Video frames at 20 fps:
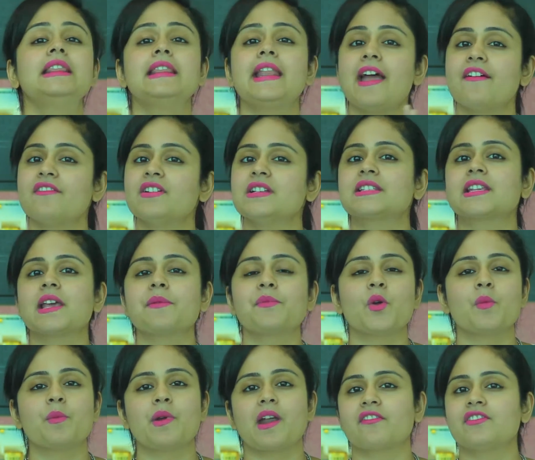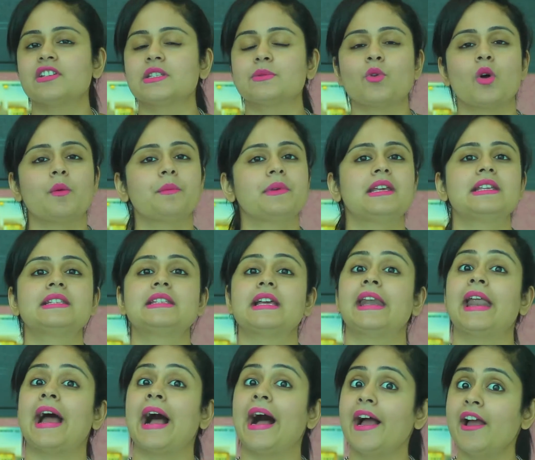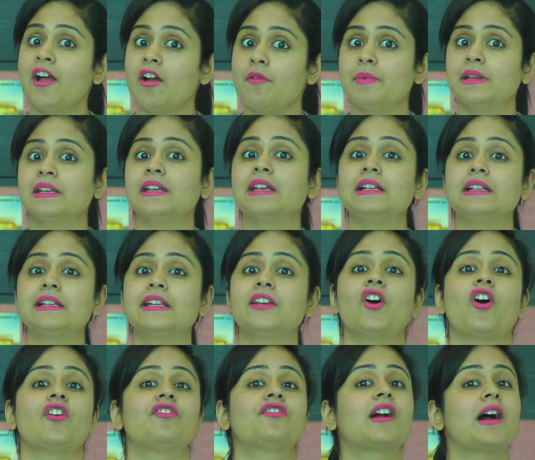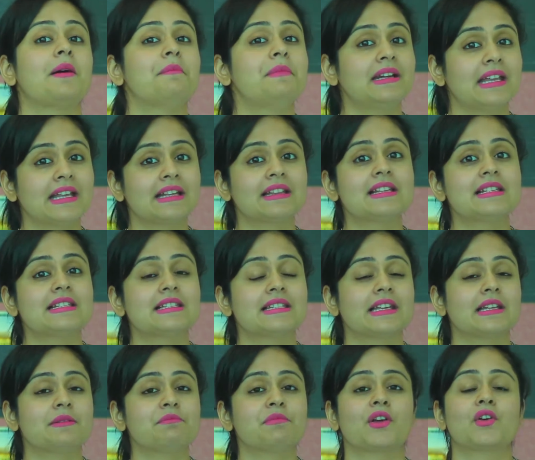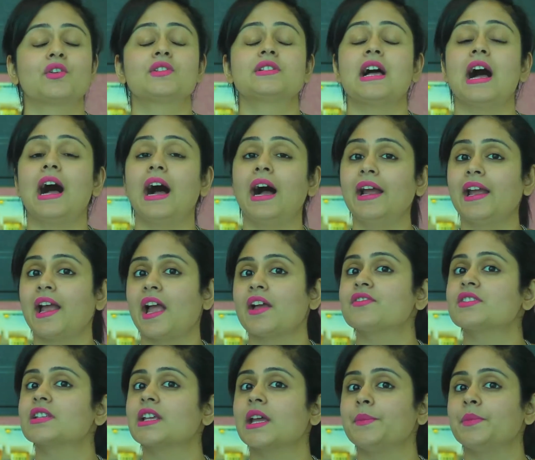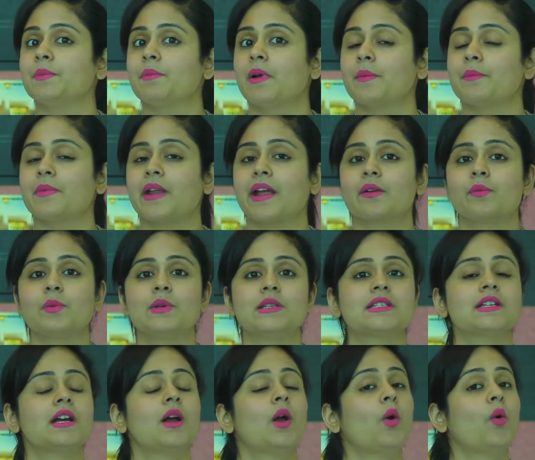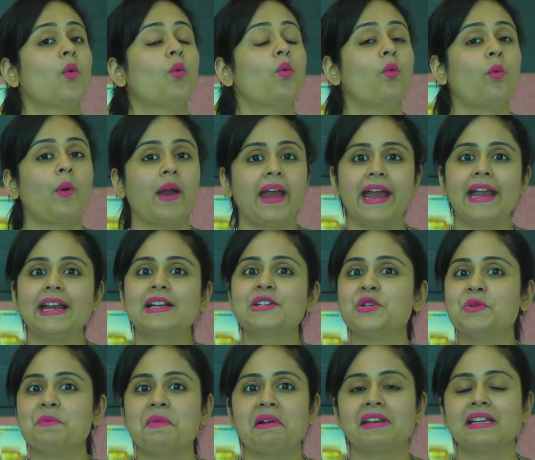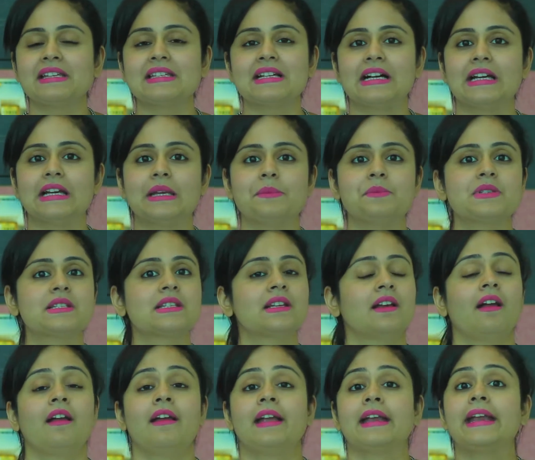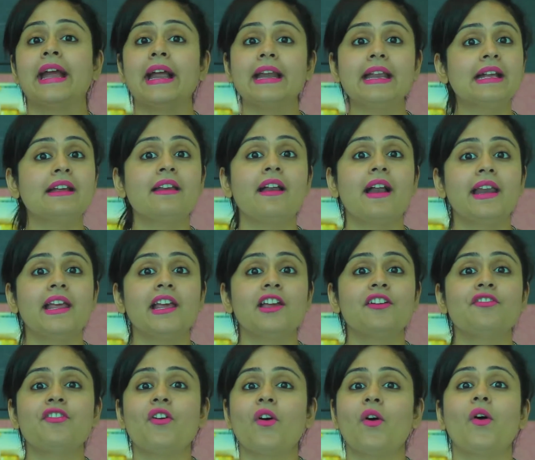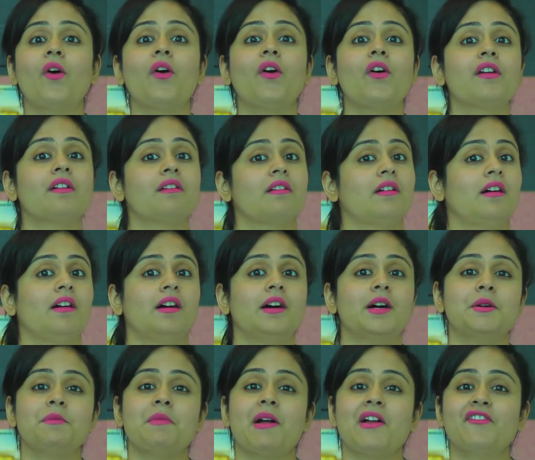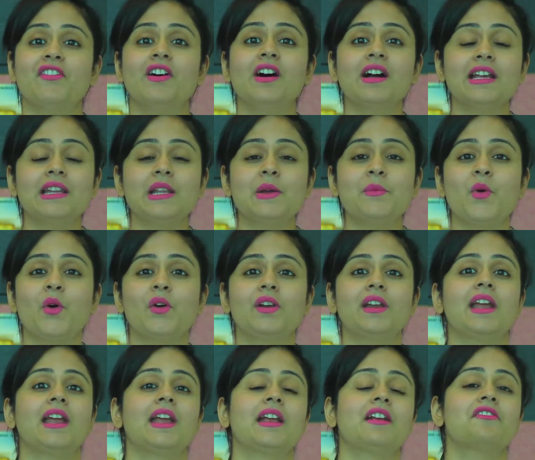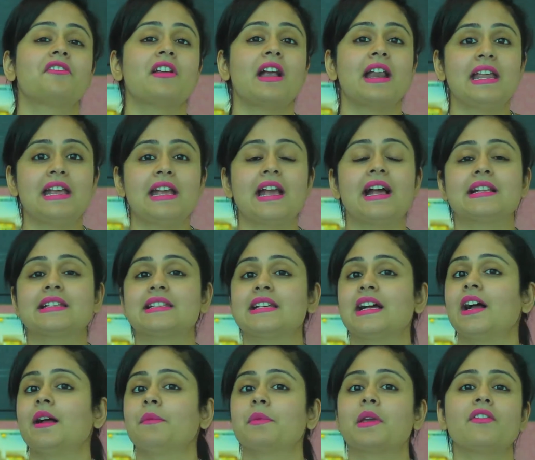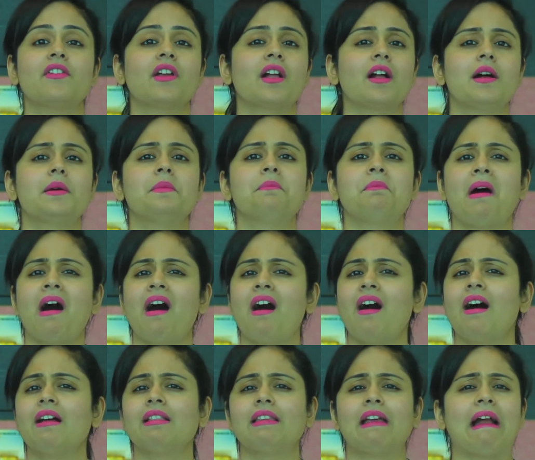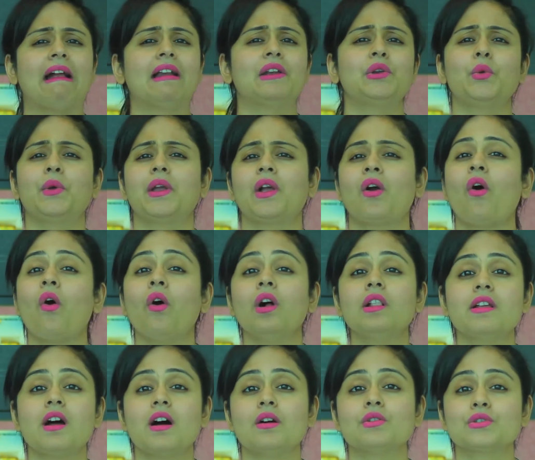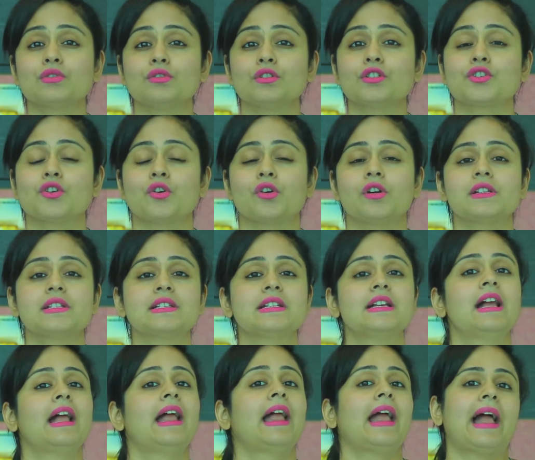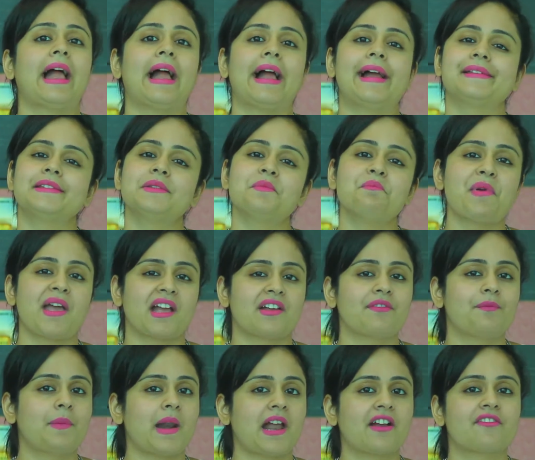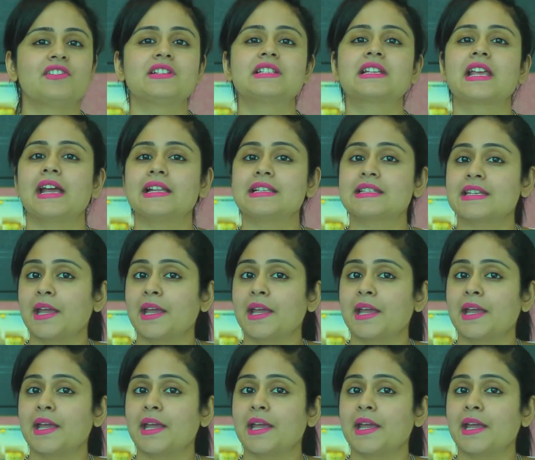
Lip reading: Never skip your breakfast, mommies, and I have been guilty of committing this sin because I have skipped my breakfast way too many times. Getting ready for my work in the morning, Rennie gets up, giving her bath and doing all the household chores, and breakfast